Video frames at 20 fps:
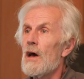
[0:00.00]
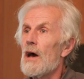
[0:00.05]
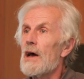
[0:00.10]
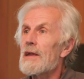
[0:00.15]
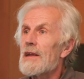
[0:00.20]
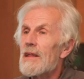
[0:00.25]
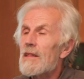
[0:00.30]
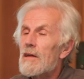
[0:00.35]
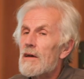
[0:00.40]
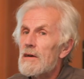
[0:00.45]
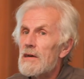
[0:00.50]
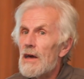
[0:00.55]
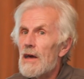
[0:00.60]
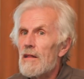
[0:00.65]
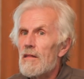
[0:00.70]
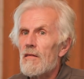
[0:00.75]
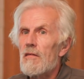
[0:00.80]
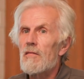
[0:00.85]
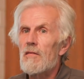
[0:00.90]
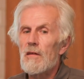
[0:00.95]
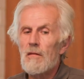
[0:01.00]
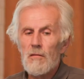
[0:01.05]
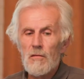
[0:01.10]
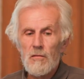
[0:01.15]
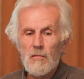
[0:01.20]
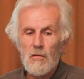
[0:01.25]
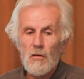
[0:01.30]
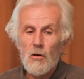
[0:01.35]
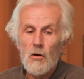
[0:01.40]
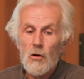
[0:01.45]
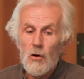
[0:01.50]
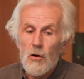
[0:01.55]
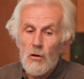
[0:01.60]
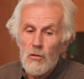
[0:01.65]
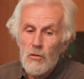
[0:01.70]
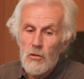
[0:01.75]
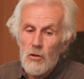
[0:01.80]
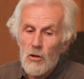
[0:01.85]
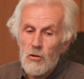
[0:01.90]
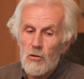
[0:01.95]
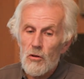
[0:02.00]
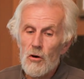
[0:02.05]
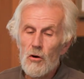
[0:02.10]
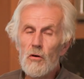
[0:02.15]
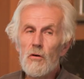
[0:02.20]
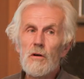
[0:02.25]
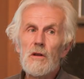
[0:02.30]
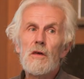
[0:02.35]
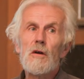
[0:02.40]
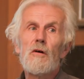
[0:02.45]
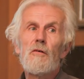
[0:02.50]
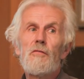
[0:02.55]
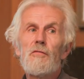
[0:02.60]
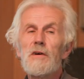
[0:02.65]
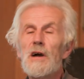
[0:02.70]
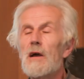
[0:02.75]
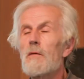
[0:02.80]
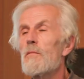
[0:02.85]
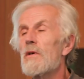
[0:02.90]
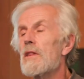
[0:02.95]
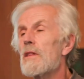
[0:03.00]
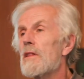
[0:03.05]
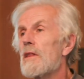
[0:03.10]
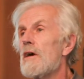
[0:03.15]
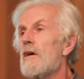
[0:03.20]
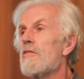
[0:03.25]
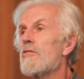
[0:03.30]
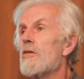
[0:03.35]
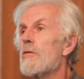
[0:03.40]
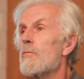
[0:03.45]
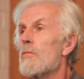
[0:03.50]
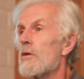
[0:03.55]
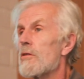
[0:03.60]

And that creates a sense not only of fragmentation,